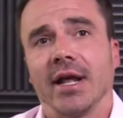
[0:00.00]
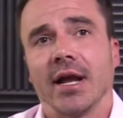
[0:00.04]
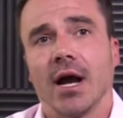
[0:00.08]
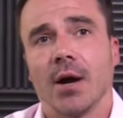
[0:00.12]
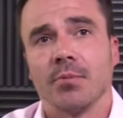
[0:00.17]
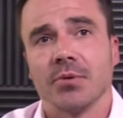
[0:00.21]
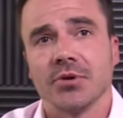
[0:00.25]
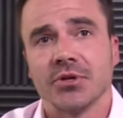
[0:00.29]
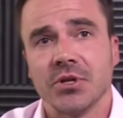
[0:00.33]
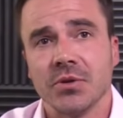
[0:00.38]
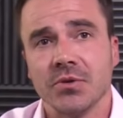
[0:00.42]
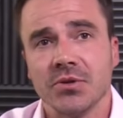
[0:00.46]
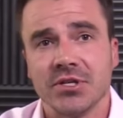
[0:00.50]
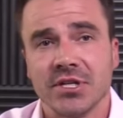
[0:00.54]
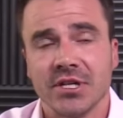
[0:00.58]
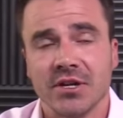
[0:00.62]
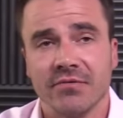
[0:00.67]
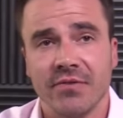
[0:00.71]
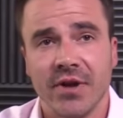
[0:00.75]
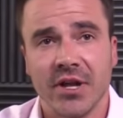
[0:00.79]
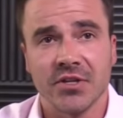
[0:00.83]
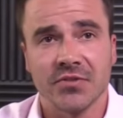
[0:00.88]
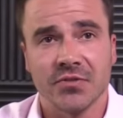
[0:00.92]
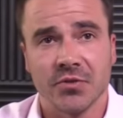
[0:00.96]
opportunities and
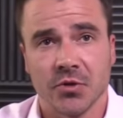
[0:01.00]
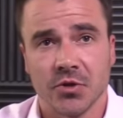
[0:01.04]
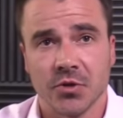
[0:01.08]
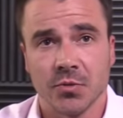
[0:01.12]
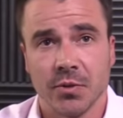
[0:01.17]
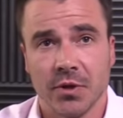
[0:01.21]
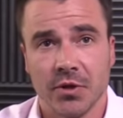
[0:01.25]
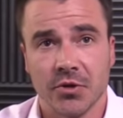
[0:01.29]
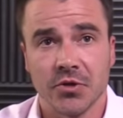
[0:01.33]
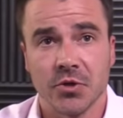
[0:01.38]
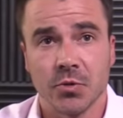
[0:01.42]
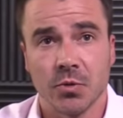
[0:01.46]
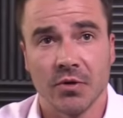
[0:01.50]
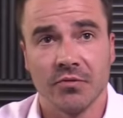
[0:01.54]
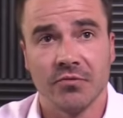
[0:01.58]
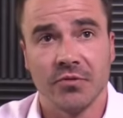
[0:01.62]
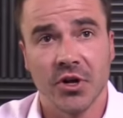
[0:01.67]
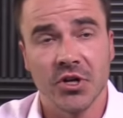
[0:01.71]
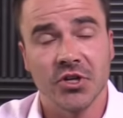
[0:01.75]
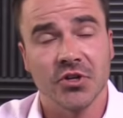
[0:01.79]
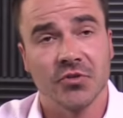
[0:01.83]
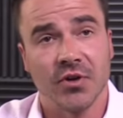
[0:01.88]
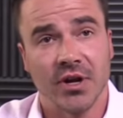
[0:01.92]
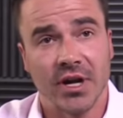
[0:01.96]
events for those players who are
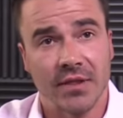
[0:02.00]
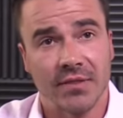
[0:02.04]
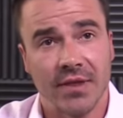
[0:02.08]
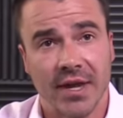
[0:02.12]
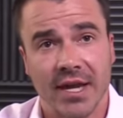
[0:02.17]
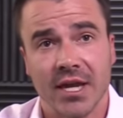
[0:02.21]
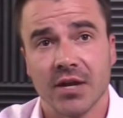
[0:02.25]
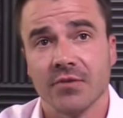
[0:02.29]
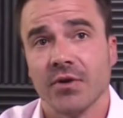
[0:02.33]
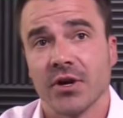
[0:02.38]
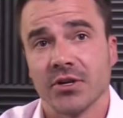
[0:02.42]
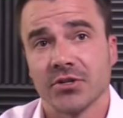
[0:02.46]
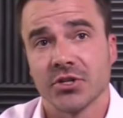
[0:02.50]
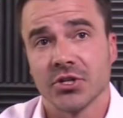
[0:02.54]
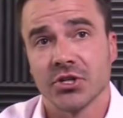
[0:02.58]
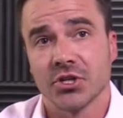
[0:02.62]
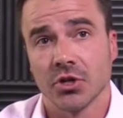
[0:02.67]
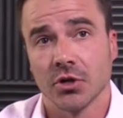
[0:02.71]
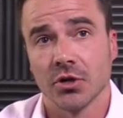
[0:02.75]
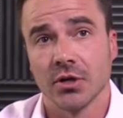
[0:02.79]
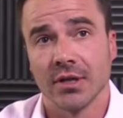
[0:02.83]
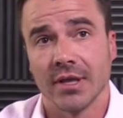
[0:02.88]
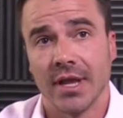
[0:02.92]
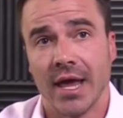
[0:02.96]
frustrated. They can rest
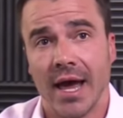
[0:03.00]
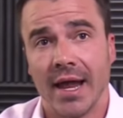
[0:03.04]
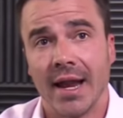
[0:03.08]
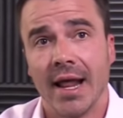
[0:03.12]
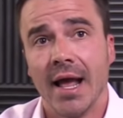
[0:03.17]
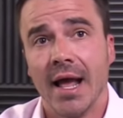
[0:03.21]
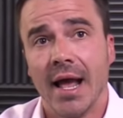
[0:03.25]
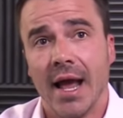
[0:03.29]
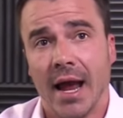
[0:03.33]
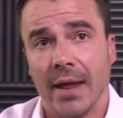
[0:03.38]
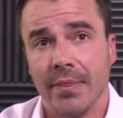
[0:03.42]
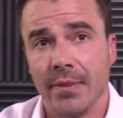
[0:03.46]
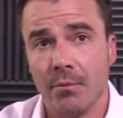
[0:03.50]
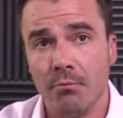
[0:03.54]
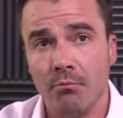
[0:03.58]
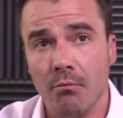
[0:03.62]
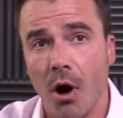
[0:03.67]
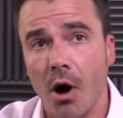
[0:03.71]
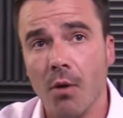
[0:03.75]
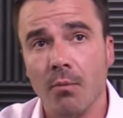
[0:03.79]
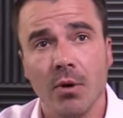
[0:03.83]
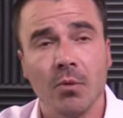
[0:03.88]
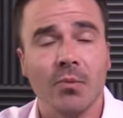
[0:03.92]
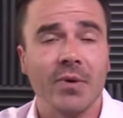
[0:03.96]
assured in that. And the
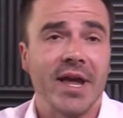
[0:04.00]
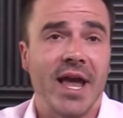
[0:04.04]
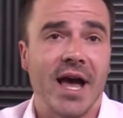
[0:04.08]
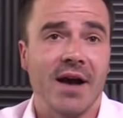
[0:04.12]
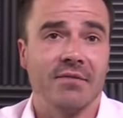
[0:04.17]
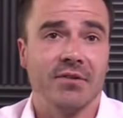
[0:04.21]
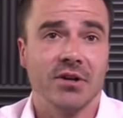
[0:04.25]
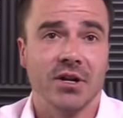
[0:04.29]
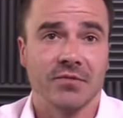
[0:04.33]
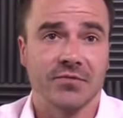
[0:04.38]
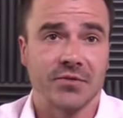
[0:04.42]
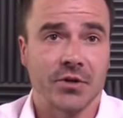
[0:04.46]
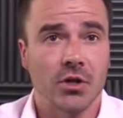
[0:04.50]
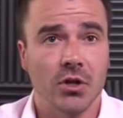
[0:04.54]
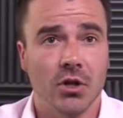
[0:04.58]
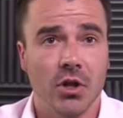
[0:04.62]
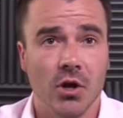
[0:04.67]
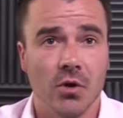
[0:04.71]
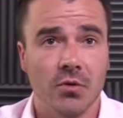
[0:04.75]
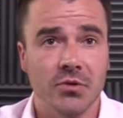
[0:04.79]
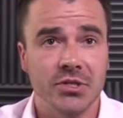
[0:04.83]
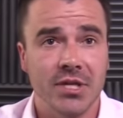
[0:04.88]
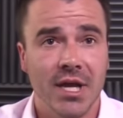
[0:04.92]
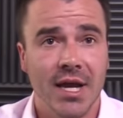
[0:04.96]
moment we have enough to
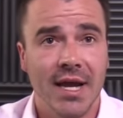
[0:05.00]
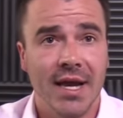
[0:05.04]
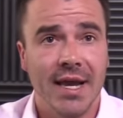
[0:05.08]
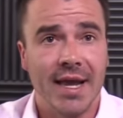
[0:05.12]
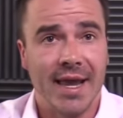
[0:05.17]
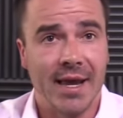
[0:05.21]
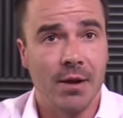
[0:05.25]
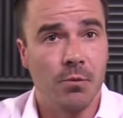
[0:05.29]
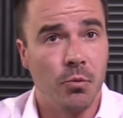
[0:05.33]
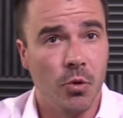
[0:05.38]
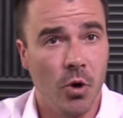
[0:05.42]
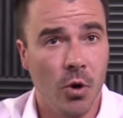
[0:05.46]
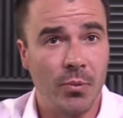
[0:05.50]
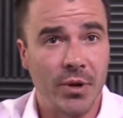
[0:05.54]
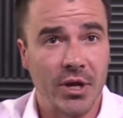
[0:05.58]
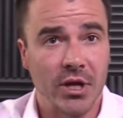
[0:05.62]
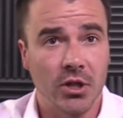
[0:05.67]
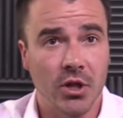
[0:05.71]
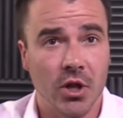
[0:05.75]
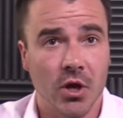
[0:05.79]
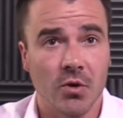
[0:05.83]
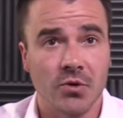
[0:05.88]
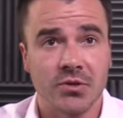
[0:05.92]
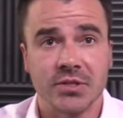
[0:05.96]
close, it will be
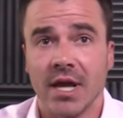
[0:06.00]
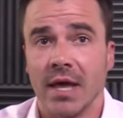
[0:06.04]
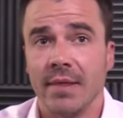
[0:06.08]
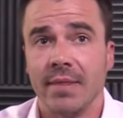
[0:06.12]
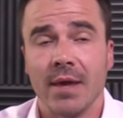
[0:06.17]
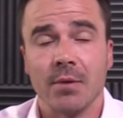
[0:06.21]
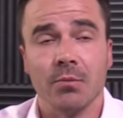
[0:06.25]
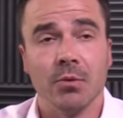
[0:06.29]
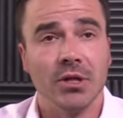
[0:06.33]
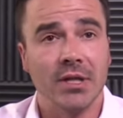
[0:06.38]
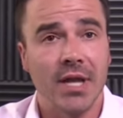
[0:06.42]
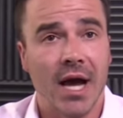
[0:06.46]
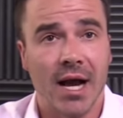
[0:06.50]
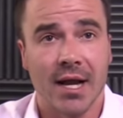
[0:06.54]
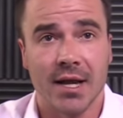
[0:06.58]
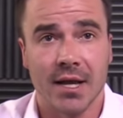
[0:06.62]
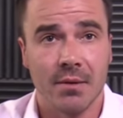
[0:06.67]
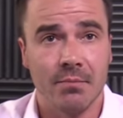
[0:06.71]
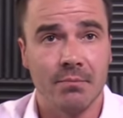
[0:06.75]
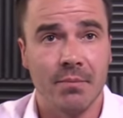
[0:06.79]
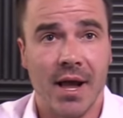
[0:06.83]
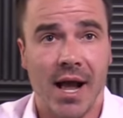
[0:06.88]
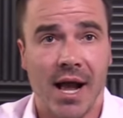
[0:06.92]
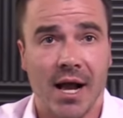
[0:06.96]
closed, and they will not
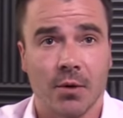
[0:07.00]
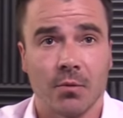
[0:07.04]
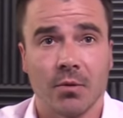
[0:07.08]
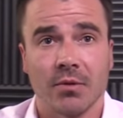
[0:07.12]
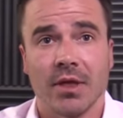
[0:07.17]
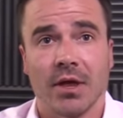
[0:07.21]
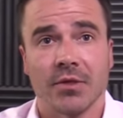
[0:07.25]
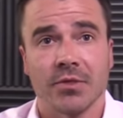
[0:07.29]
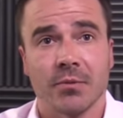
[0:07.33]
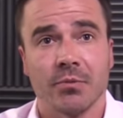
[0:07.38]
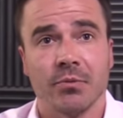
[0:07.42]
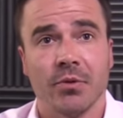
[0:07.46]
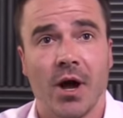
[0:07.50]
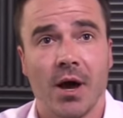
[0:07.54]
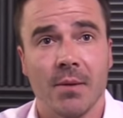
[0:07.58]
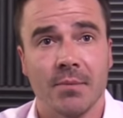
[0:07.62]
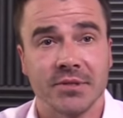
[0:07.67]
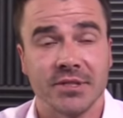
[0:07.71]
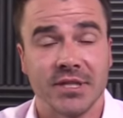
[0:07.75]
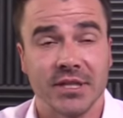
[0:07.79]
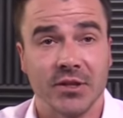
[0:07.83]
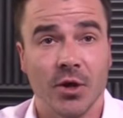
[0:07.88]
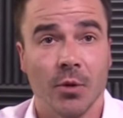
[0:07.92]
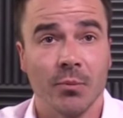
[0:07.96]
come back without the
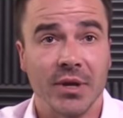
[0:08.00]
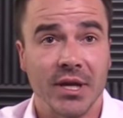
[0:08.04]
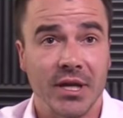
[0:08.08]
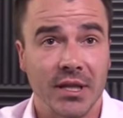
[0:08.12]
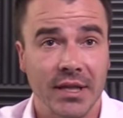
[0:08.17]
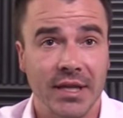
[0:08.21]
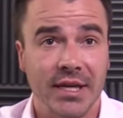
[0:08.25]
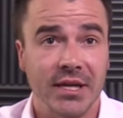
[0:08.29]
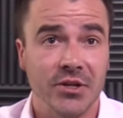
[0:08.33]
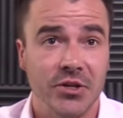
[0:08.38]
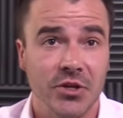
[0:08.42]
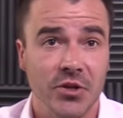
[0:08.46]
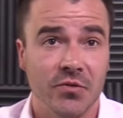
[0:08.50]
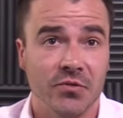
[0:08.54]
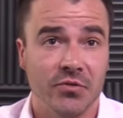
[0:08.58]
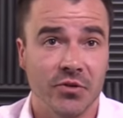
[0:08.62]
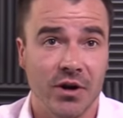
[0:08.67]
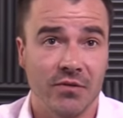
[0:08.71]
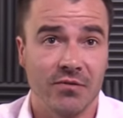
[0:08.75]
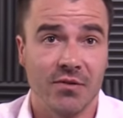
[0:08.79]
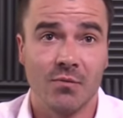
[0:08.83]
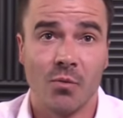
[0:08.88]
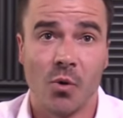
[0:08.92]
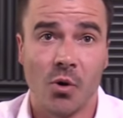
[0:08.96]
promise that they'll be clean to you
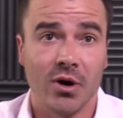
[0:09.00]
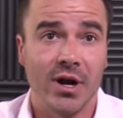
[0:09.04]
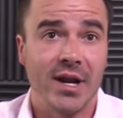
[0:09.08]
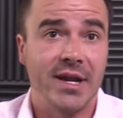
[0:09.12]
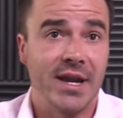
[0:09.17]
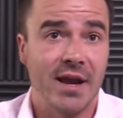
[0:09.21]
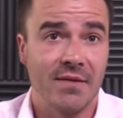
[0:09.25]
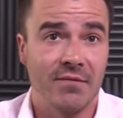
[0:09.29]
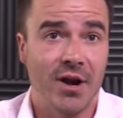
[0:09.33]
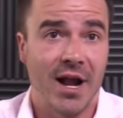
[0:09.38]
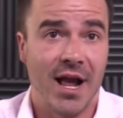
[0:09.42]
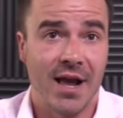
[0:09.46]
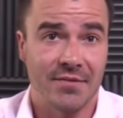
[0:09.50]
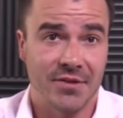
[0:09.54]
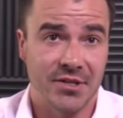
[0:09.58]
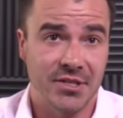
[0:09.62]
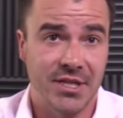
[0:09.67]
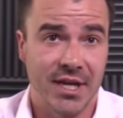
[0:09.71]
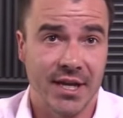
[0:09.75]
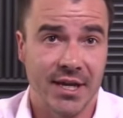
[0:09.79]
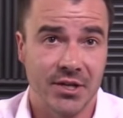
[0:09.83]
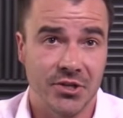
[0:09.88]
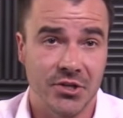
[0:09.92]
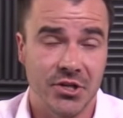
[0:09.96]
forevermore and never have a
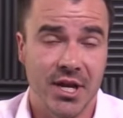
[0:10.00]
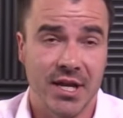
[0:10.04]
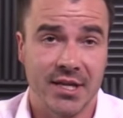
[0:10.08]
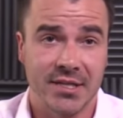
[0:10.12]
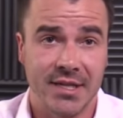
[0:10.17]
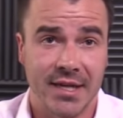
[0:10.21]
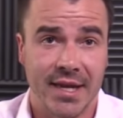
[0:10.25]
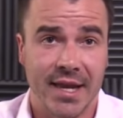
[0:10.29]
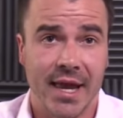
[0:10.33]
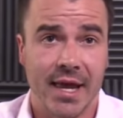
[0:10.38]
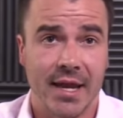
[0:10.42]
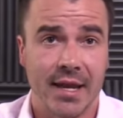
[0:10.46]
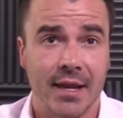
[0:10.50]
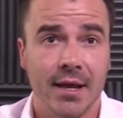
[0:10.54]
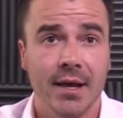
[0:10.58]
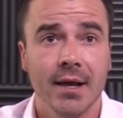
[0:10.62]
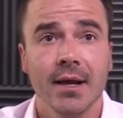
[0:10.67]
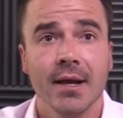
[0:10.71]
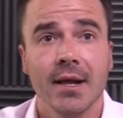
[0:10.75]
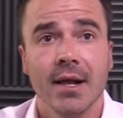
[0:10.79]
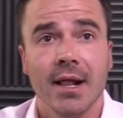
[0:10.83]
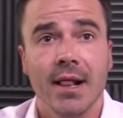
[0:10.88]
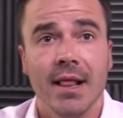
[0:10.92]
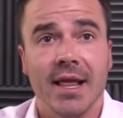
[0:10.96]
second chance again
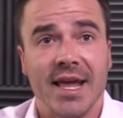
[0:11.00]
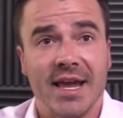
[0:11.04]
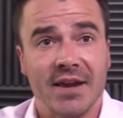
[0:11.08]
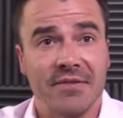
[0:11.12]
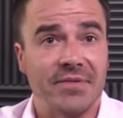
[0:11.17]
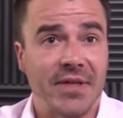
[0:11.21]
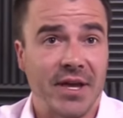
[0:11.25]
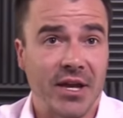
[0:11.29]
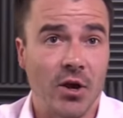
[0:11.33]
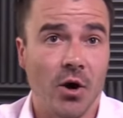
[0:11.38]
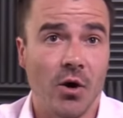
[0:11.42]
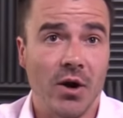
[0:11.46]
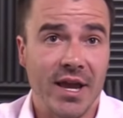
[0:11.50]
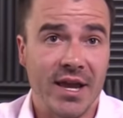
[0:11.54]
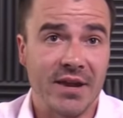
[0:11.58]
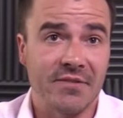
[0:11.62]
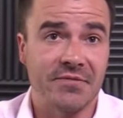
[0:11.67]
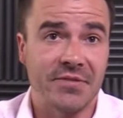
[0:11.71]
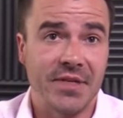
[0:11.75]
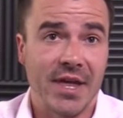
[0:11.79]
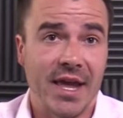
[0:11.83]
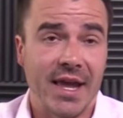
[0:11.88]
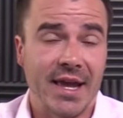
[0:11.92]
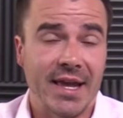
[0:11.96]
if they go if
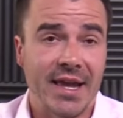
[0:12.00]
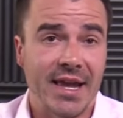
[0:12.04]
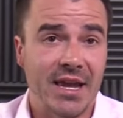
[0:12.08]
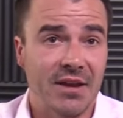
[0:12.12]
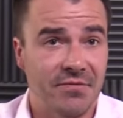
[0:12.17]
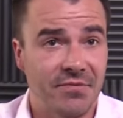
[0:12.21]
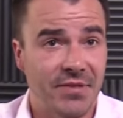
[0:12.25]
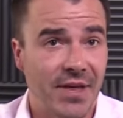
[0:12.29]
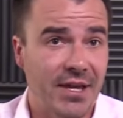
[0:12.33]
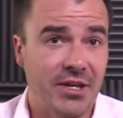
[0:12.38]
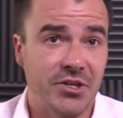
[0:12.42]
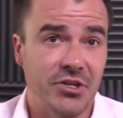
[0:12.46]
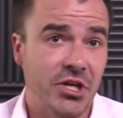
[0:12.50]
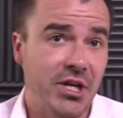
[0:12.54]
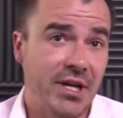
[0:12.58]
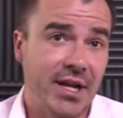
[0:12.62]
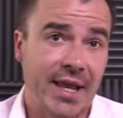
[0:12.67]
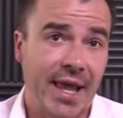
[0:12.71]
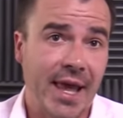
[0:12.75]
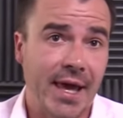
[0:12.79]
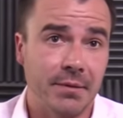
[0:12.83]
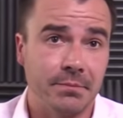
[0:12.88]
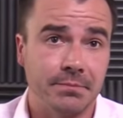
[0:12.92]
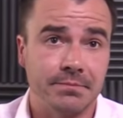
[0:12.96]
they if they cheat
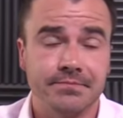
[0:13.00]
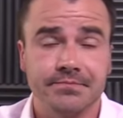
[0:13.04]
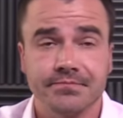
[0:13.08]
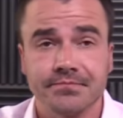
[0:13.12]
again